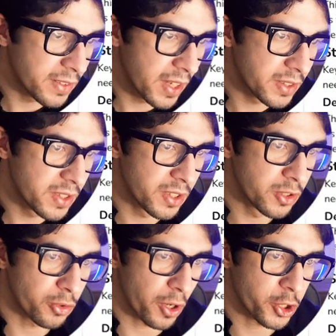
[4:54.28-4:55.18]
take this
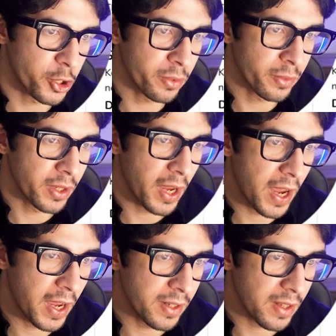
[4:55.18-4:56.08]
instruction
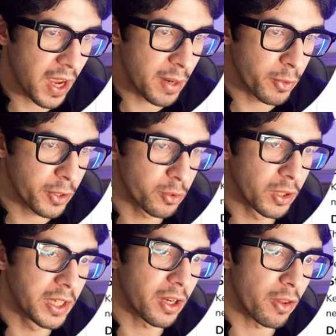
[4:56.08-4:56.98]
and I'm going to
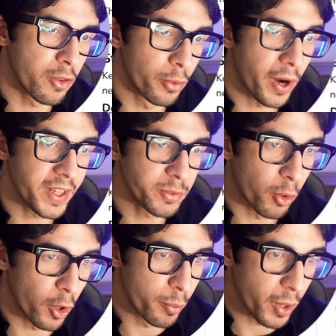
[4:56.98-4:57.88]
click on the Write
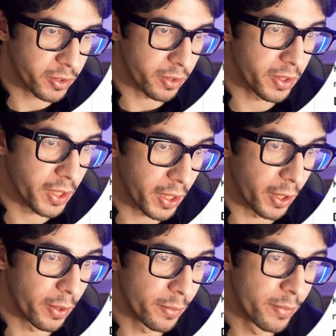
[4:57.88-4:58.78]
More button here.